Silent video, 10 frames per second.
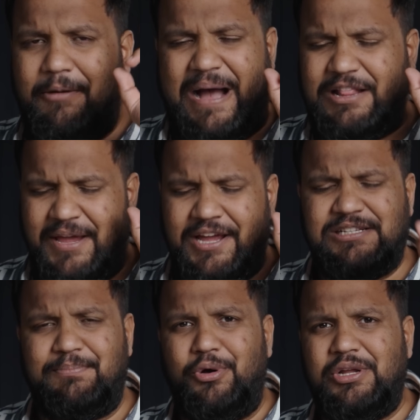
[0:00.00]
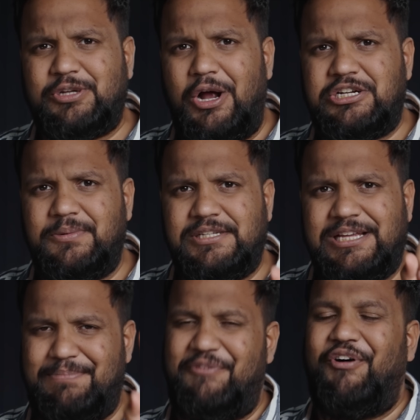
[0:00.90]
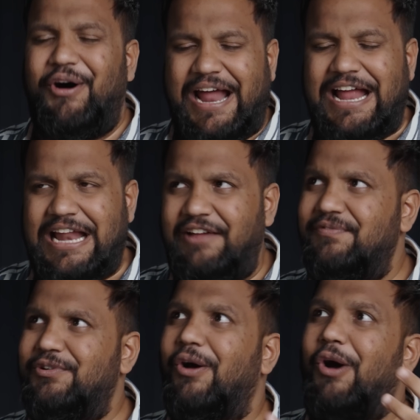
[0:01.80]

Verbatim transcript: By the way, here's a bonus controversy before I leave.